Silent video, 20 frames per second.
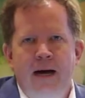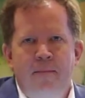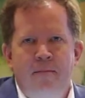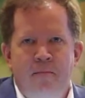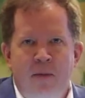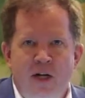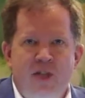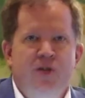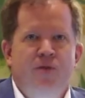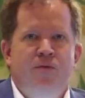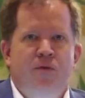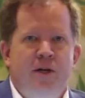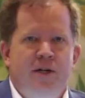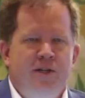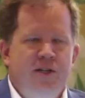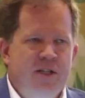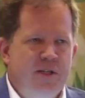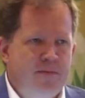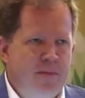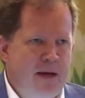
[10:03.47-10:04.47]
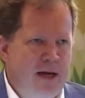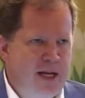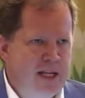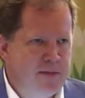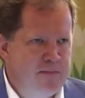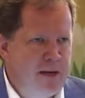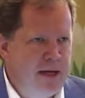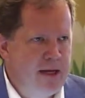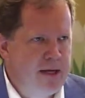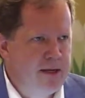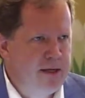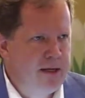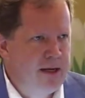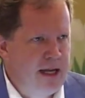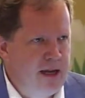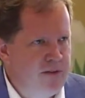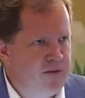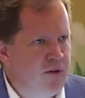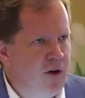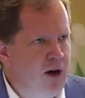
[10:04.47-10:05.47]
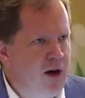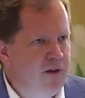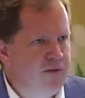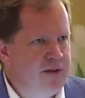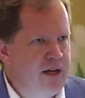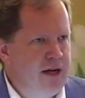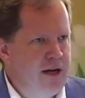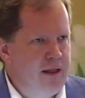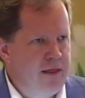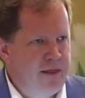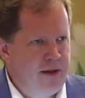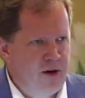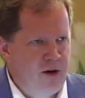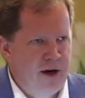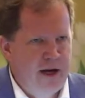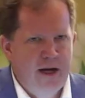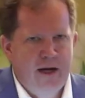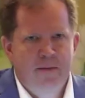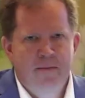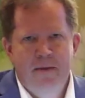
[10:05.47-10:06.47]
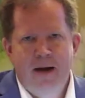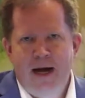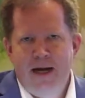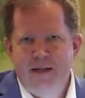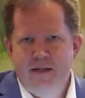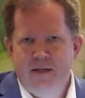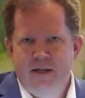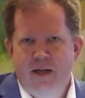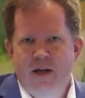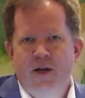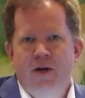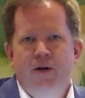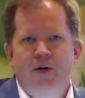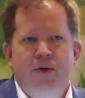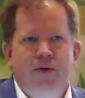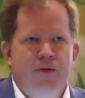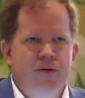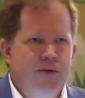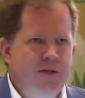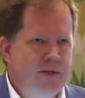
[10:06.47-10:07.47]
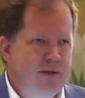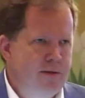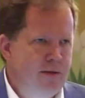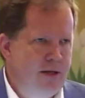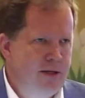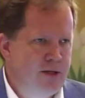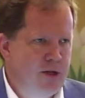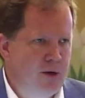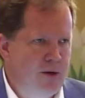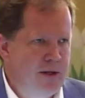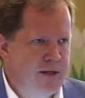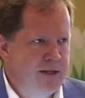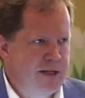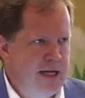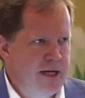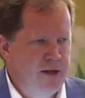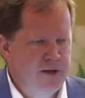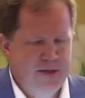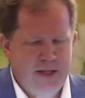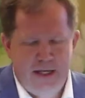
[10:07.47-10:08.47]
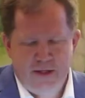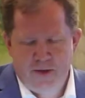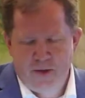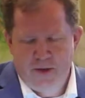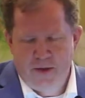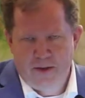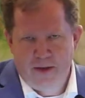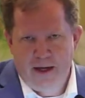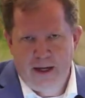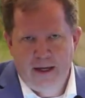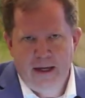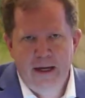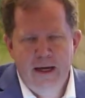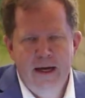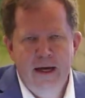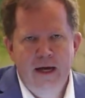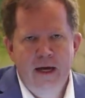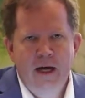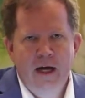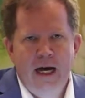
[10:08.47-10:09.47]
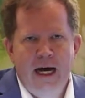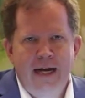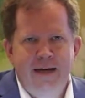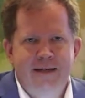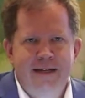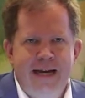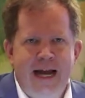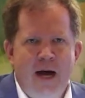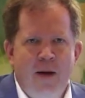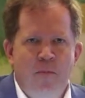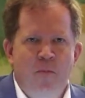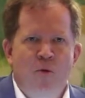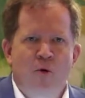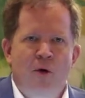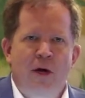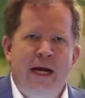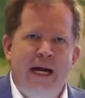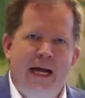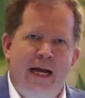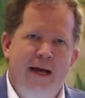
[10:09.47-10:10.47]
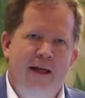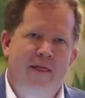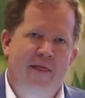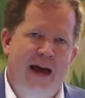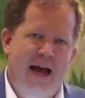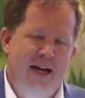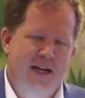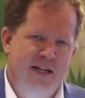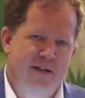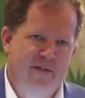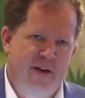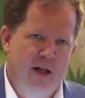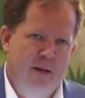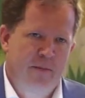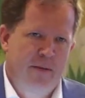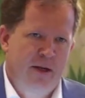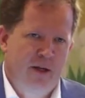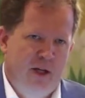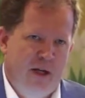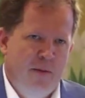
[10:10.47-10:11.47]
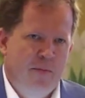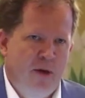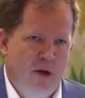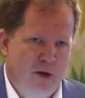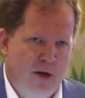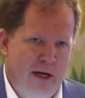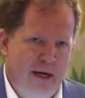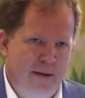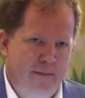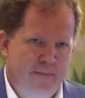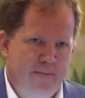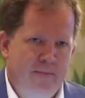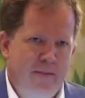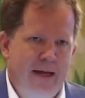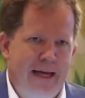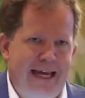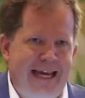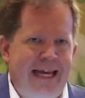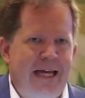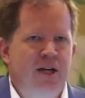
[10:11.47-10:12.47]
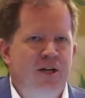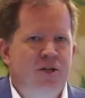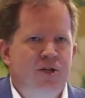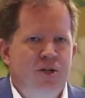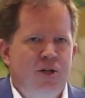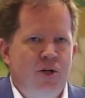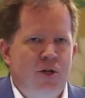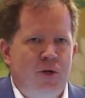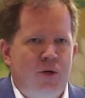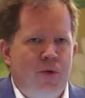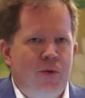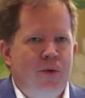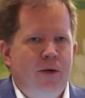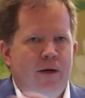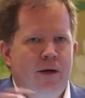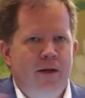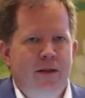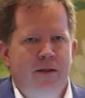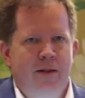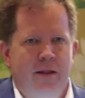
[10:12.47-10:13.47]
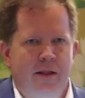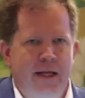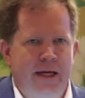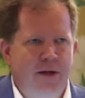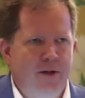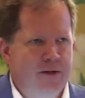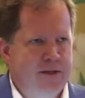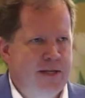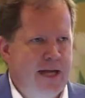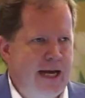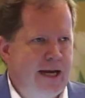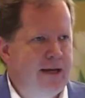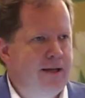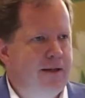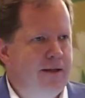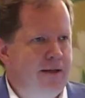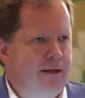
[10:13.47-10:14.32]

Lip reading: much of which has been involved in Ethereum, ICOs, token sales, that sort of thing, to now bring that development community into the legal tech